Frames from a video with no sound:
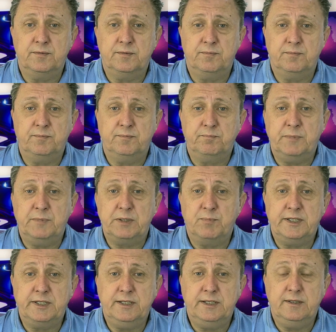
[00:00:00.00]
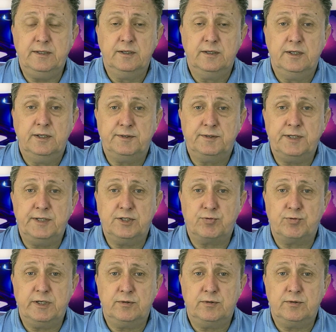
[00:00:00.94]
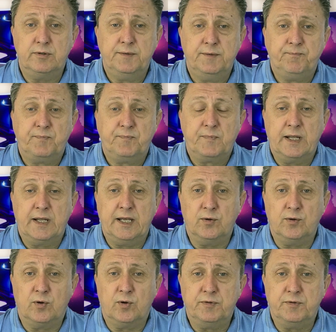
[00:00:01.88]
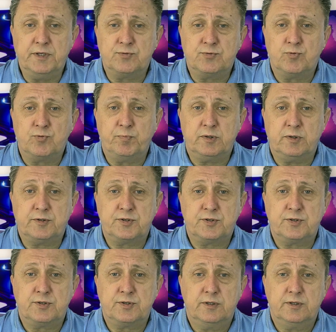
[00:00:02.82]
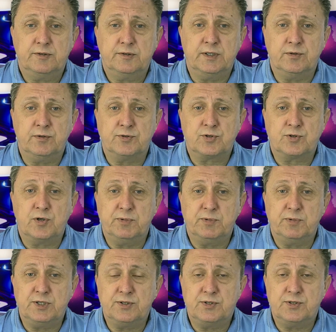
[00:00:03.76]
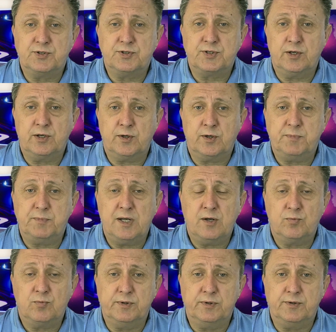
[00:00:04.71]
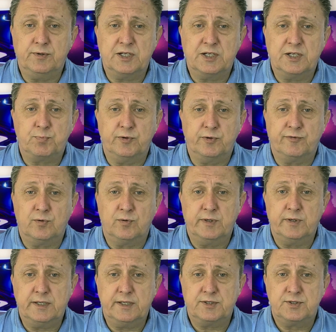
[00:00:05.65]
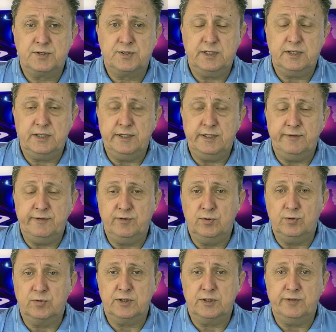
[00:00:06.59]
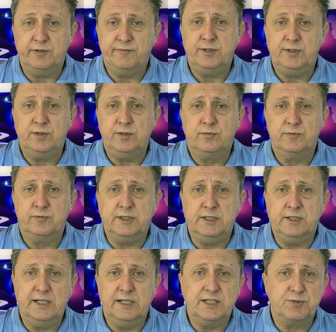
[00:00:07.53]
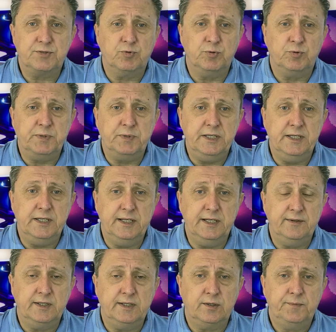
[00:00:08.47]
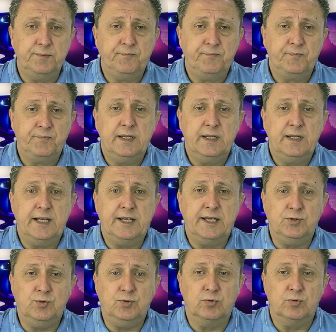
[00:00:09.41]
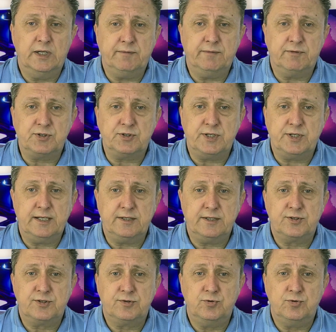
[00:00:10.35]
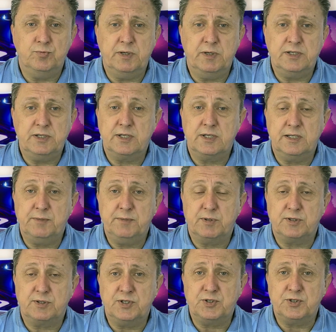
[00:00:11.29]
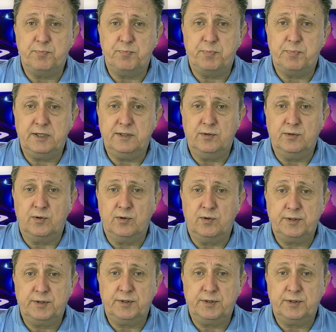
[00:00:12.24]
make money day trader. And all these robots, there's competition set up now with Expert Forex. If you look at the video, the links will be in there, and you will have a chance to basically participate in all of them.